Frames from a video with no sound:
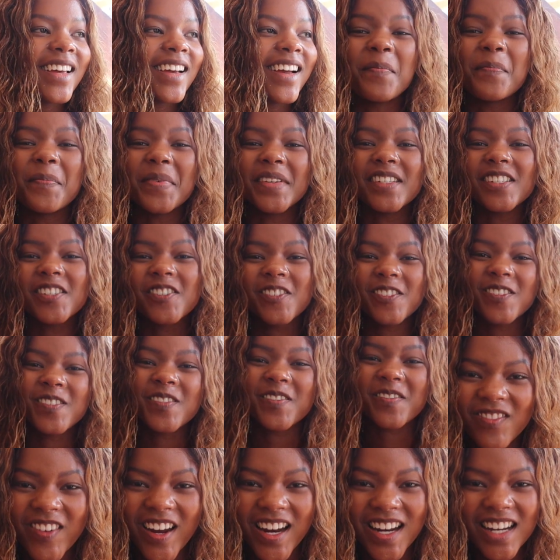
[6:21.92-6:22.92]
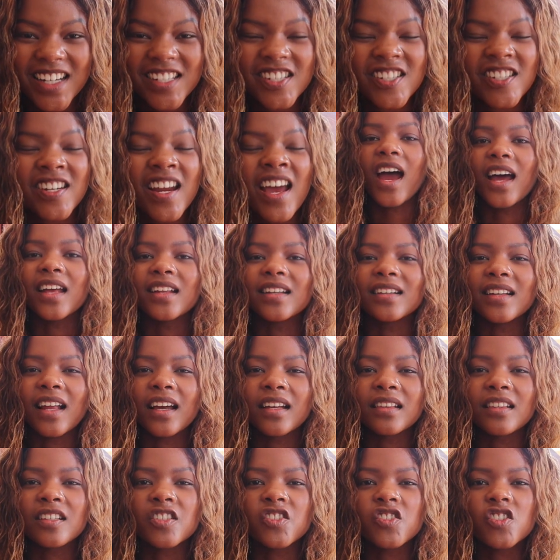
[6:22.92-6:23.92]
the beetroot relish and
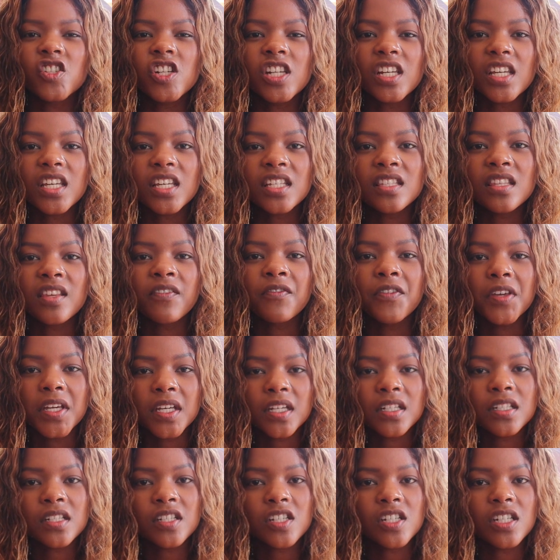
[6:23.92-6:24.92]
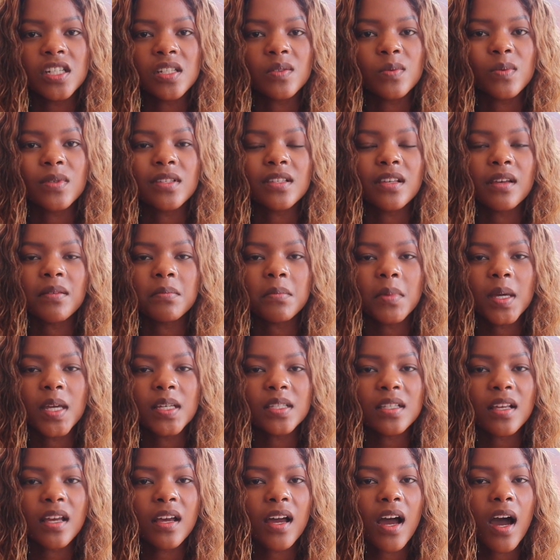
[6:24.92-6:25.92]
like the cheese, the vegan cheese was
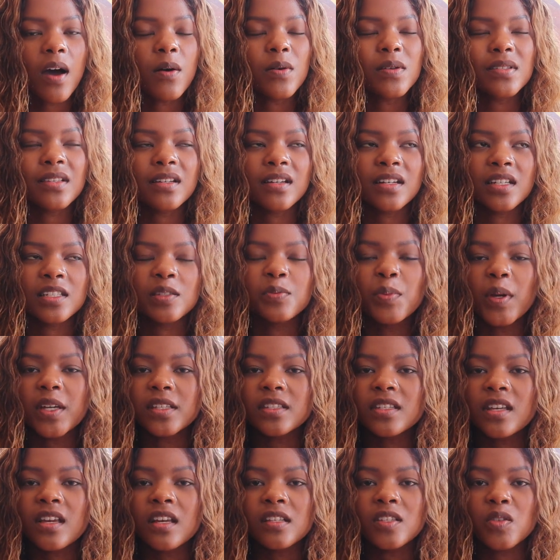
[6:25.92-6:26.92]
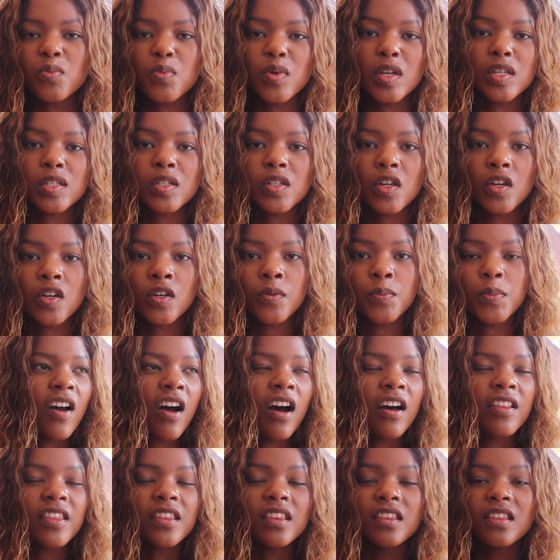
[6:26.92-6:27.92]
amazing. I wasn't expecting it to be as good.
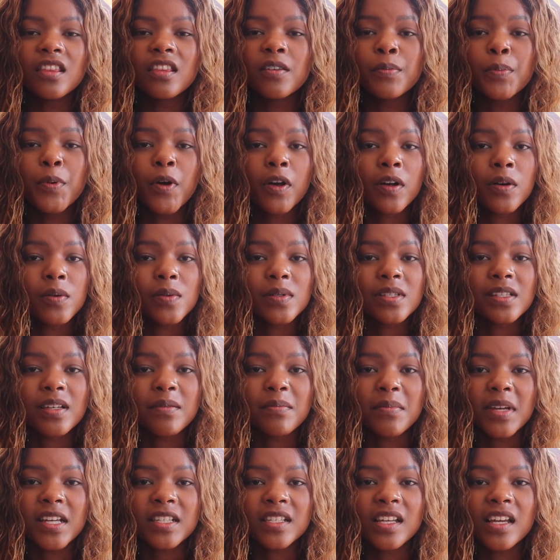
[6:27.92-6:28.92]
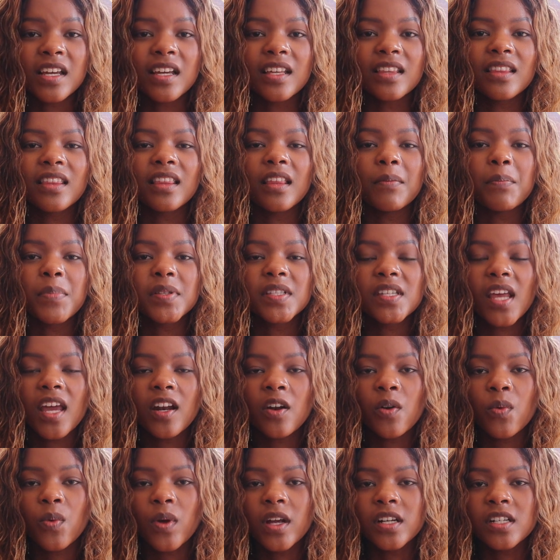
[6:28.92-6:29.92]
Yeah, the burger was amazing. The
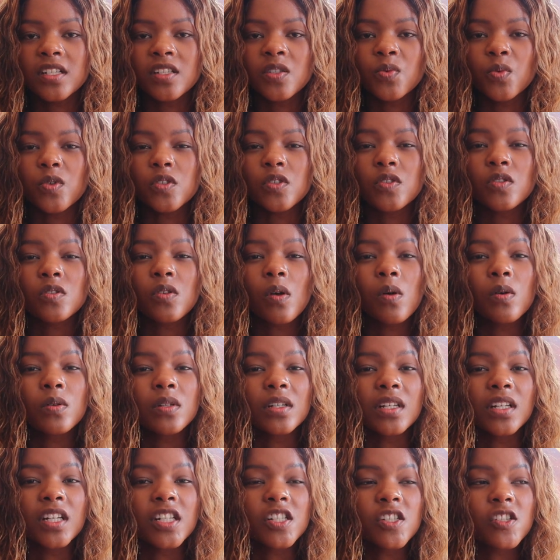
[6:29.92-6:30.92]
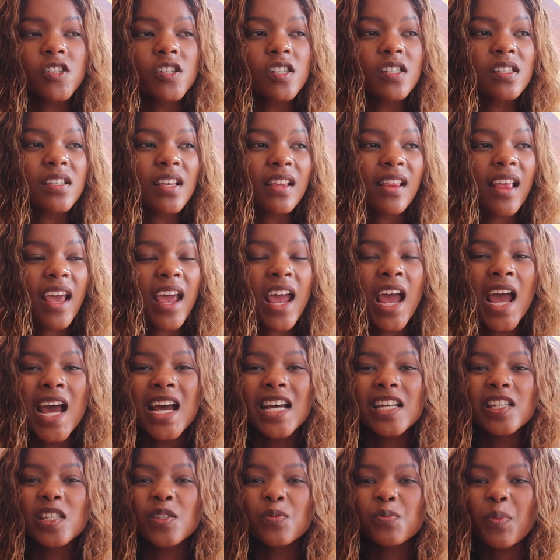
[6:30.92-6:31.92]
potato wedges were so delicious and they
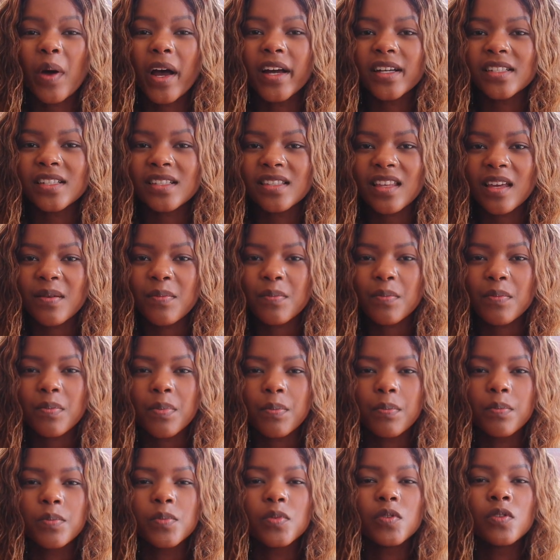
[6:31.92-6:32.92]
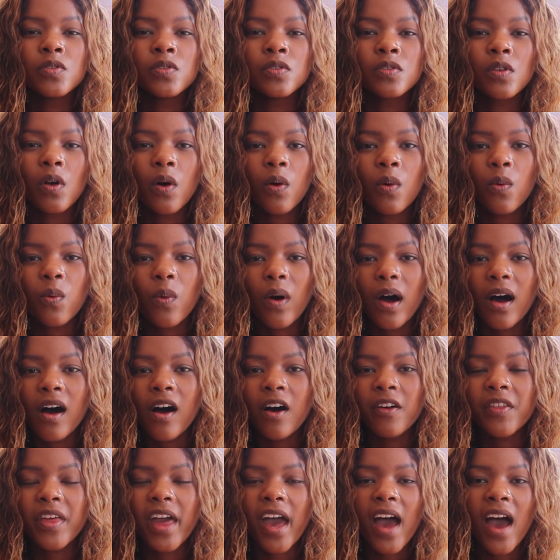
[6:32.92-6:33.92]
spiced them so
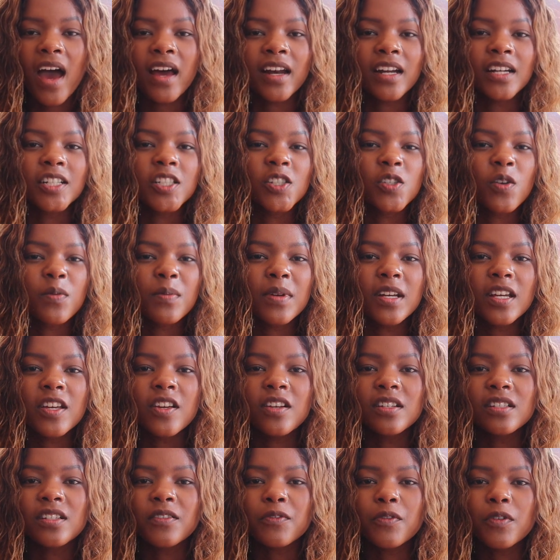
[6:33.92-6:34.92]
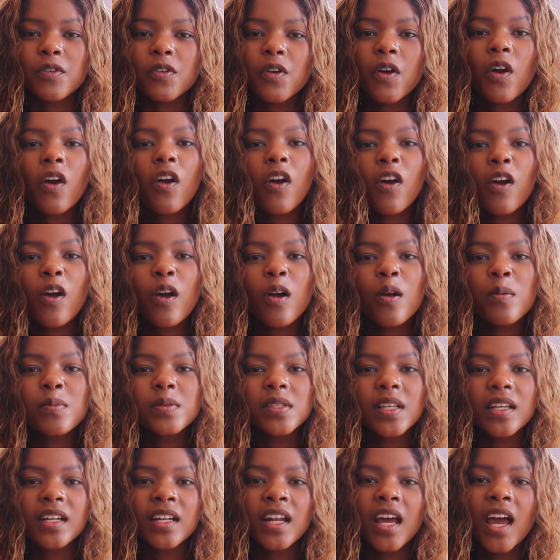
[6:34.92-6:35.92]
well. They added so many different
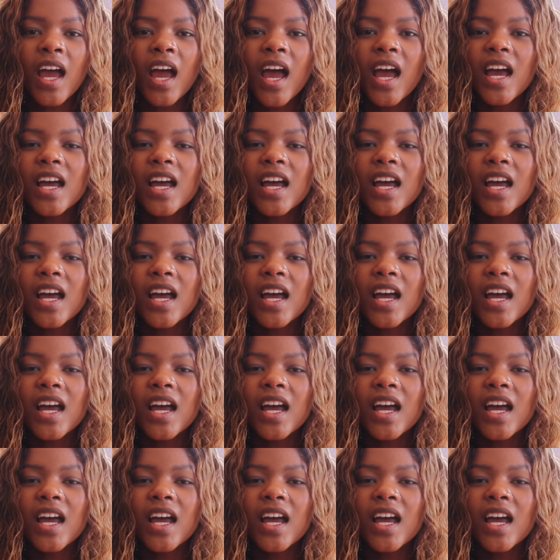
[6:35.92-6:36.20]
herbs and